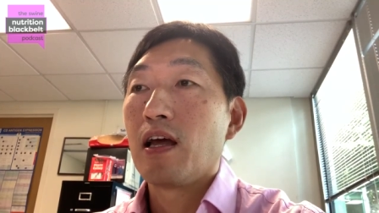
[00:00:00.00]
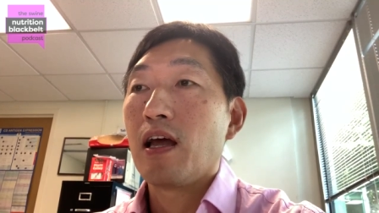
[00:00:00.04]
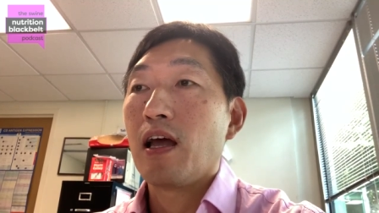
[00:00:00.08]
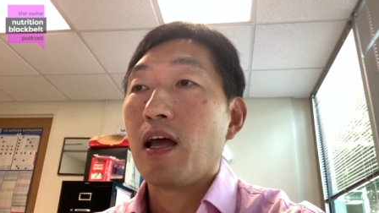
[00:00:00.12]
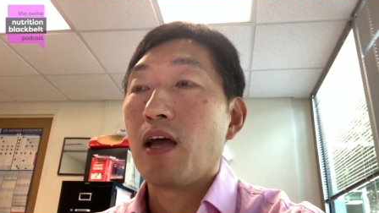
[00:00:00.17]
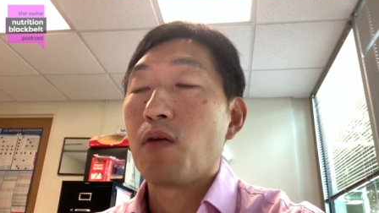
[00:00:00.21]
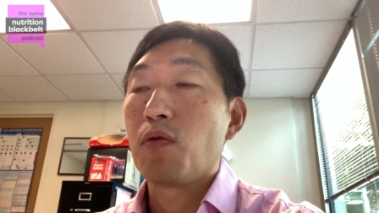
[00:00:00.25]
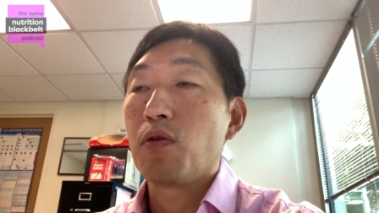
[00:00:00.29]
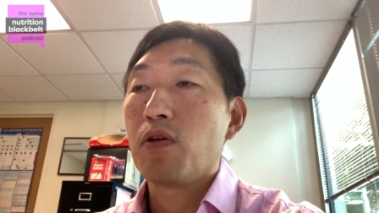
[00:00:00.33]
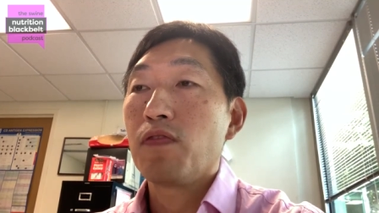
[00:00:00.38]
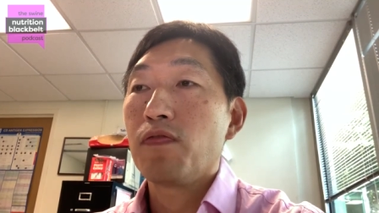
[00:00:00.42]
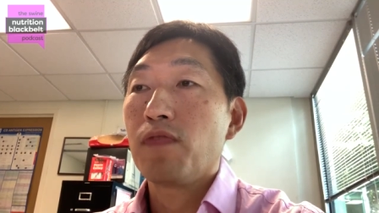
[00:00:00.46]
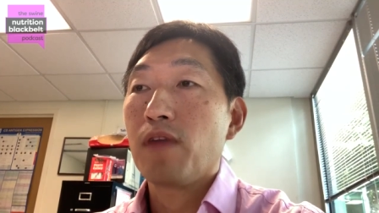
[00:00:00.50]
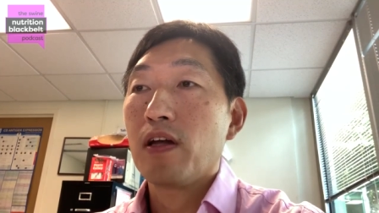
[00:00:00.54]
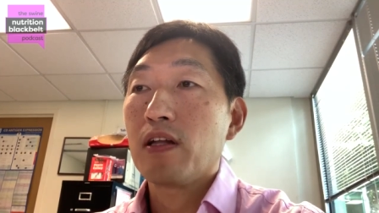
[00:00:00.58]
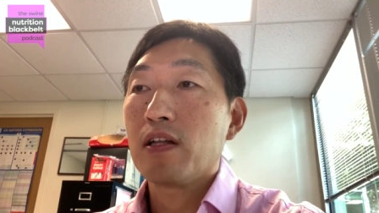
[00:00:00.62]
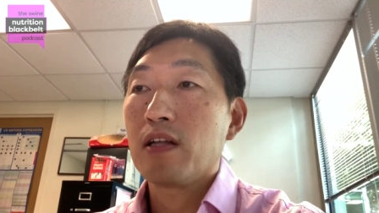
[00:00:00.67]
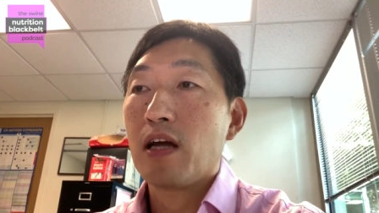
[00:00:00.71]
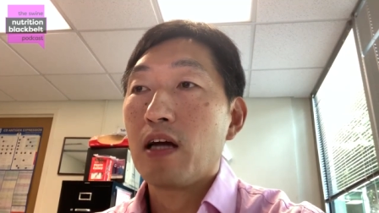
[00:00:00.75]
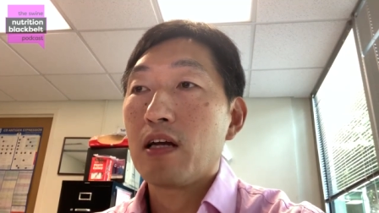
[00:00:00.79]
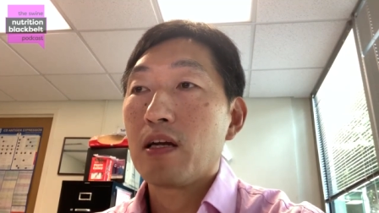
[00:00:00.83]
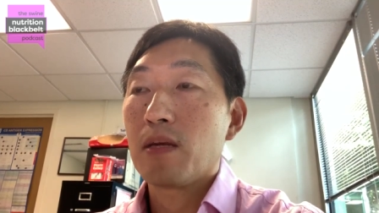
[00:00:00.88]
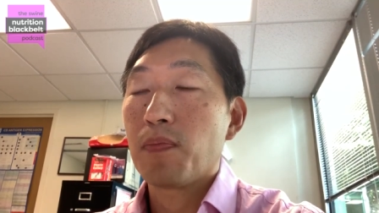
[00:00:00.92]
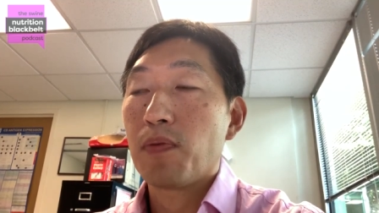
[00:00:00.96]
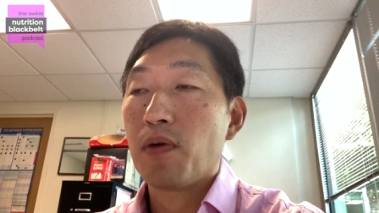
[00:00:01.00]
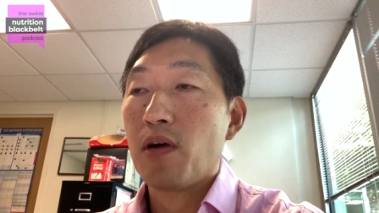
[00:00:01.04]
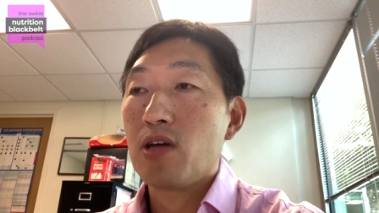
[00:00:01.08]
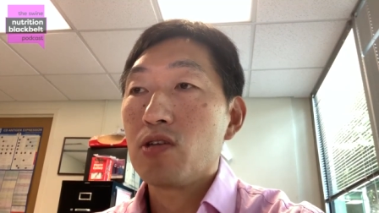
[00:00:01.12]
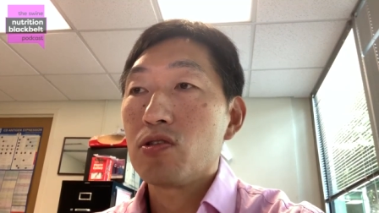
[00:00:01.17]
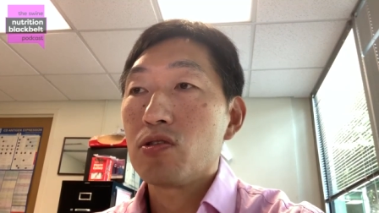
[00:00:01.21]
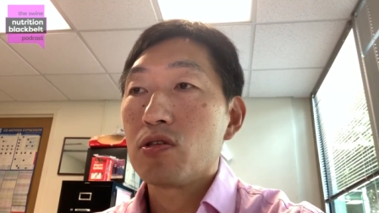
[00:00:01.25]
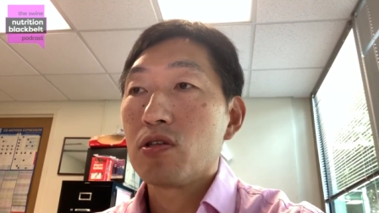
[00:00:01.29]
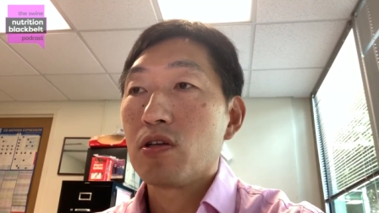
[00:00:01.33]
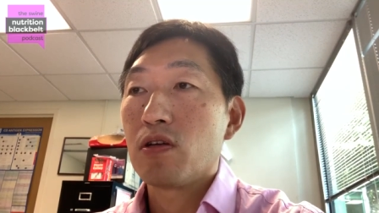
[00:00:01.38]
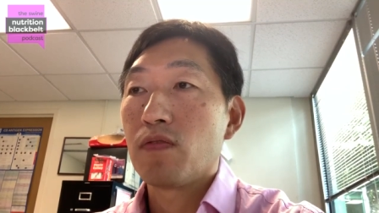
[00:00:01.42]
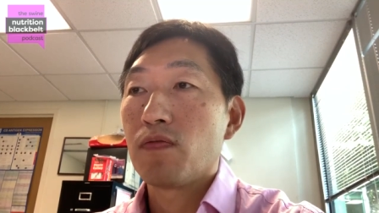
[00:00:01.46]
and we found that the
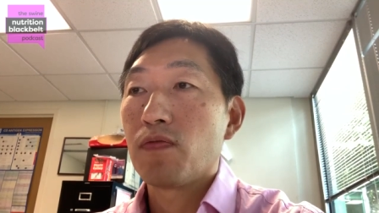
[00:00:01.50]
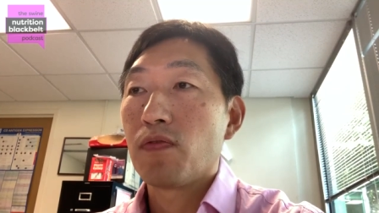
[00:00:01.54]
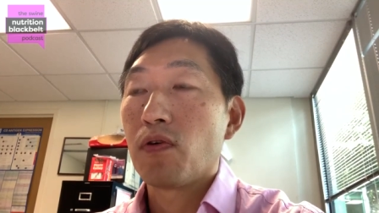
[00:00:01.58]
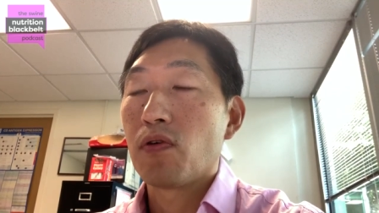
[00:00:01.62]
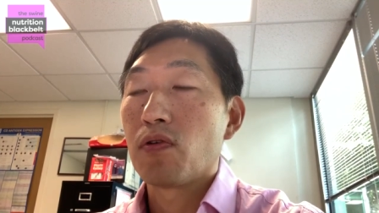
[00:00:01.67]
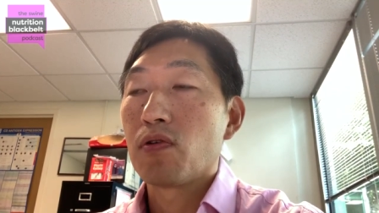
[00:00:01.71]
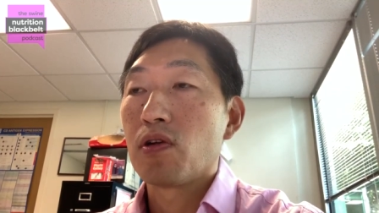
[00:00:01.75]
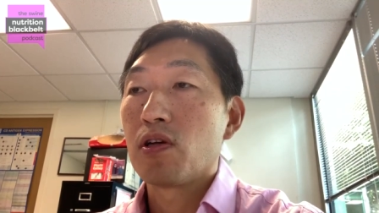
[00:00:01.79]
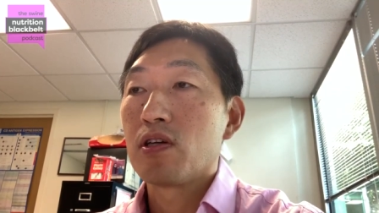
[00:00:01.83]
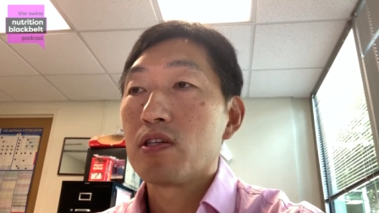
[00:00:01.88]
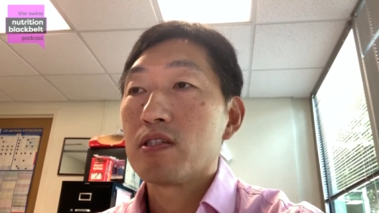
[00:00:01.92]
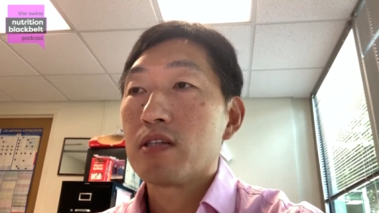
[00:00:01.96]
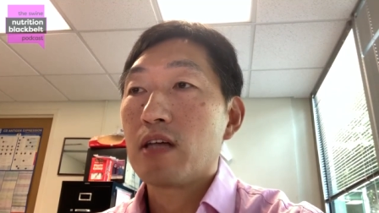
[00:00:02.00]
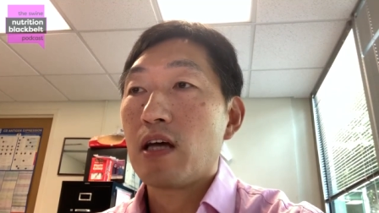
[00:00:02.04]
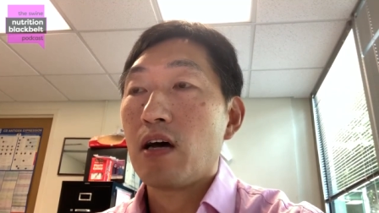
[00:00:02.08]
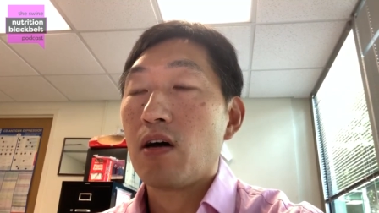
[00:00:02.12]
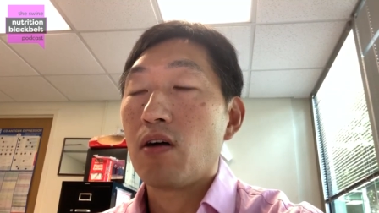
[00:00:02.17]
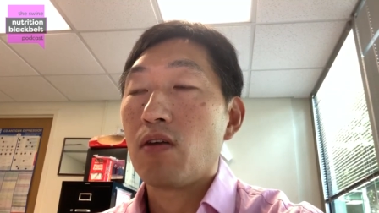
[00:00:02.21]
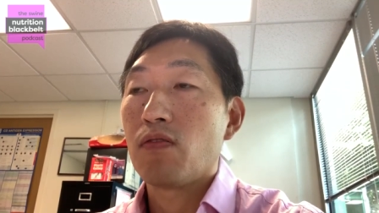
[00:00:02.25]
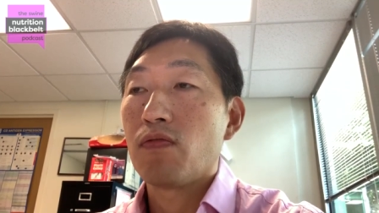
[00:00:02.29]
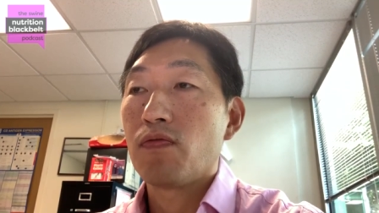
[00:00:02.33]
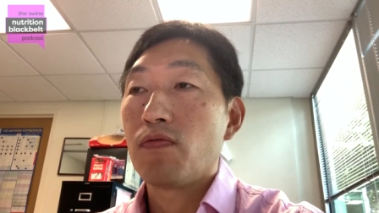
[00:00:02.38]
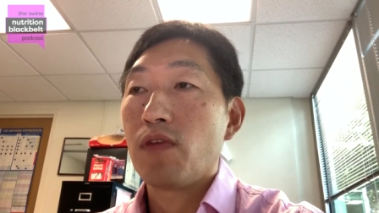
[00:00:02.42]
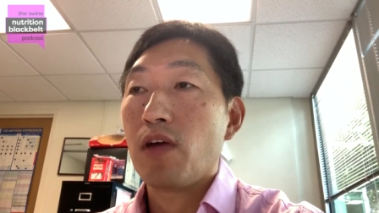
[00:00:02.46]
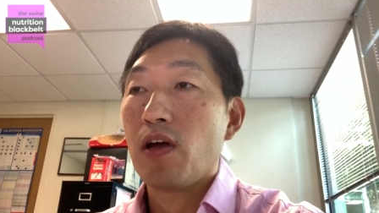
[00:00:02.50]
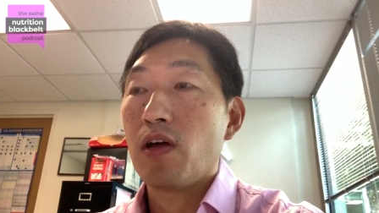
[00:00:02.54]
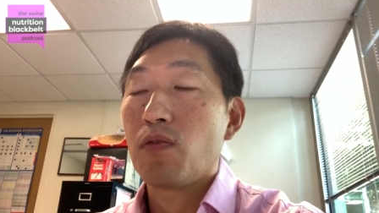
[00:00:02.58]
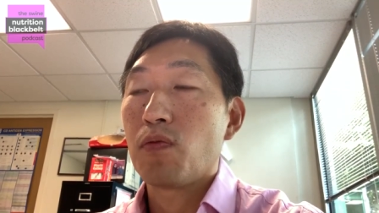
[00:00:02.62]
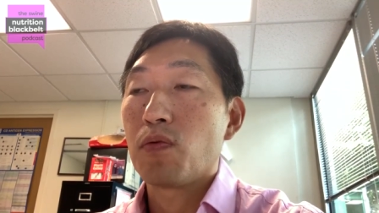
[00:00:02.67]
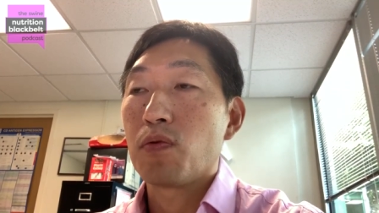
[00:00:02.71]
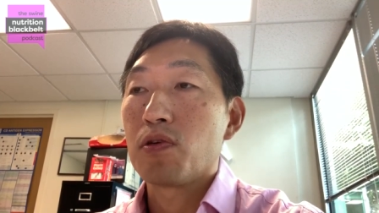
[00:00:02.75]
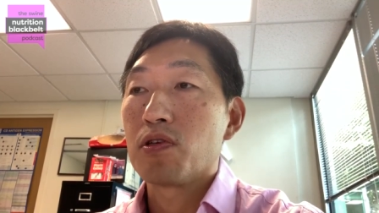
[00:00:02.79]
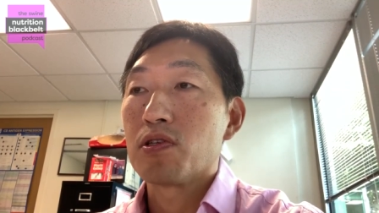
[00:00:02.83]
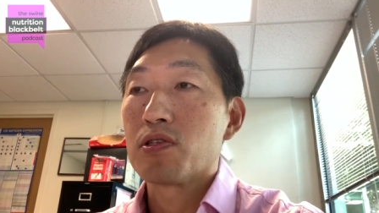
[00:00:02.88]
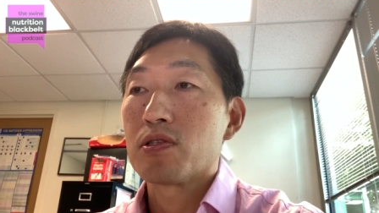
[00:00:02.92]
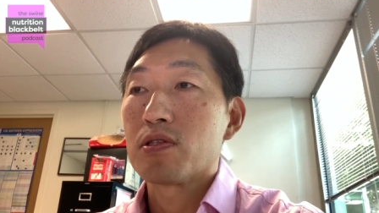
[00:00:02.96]
progeny from the south fed
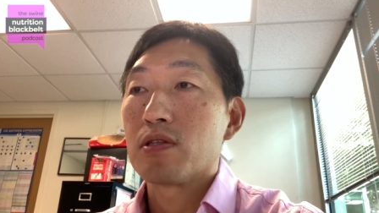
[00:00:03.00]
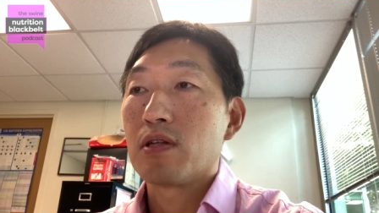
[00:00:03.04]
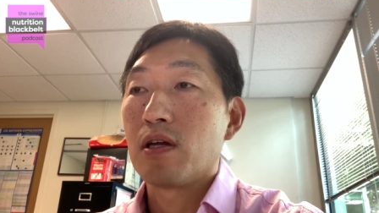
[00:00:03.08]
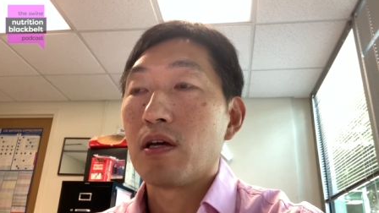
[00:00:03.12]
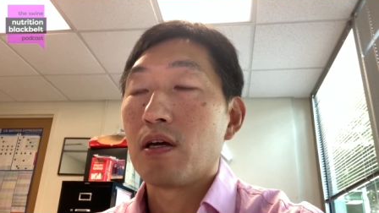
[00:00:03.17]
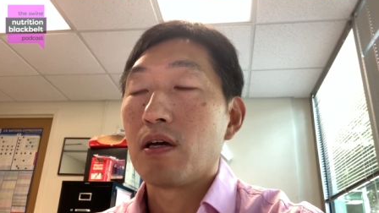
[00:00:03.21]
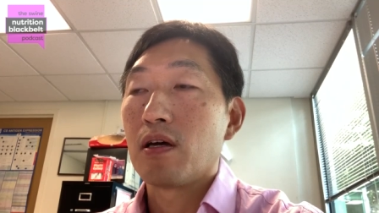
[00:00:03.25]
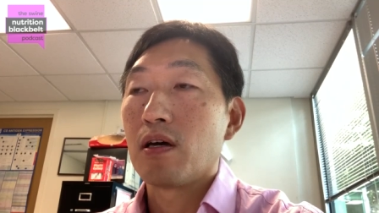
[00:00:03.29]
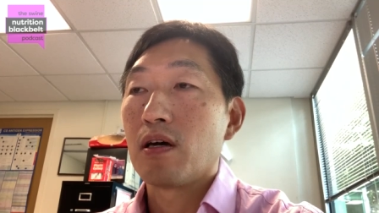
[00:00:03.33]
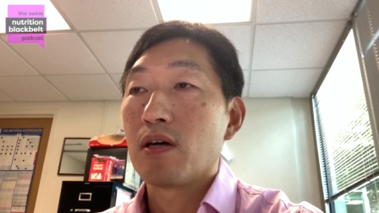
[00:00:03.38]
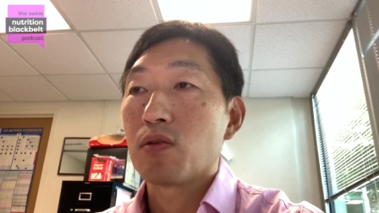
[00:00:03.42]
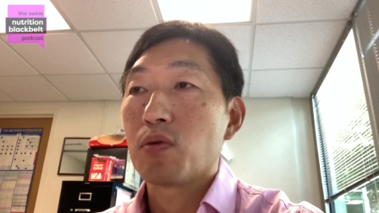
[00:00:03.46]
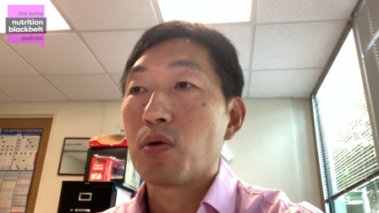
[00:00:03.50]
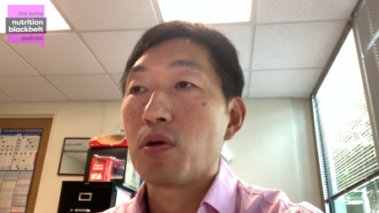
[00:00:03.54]
with the